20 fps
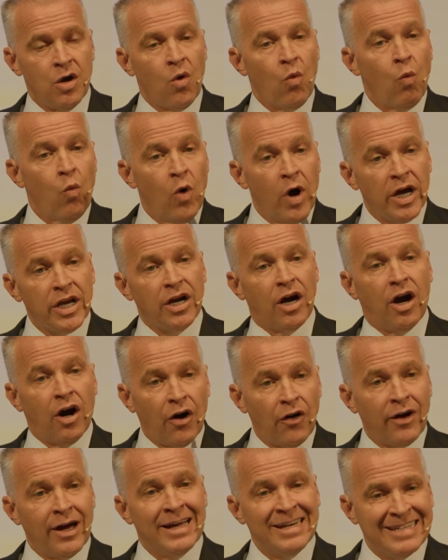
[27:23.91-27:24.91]
what
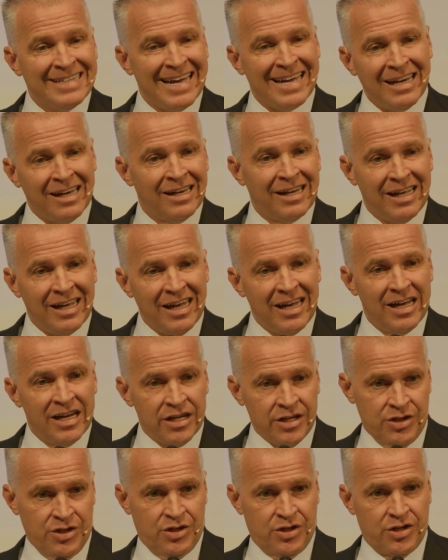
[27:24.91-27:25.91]
our identity
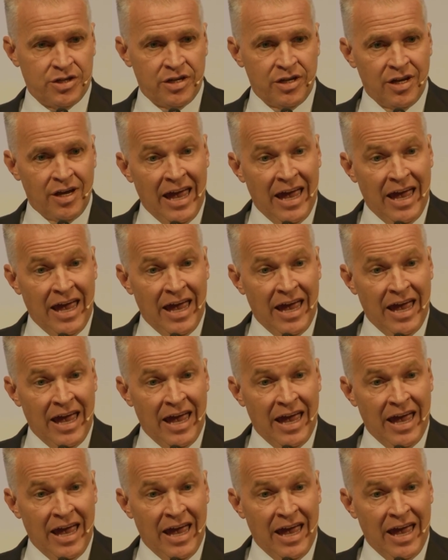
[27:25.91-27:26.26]
is.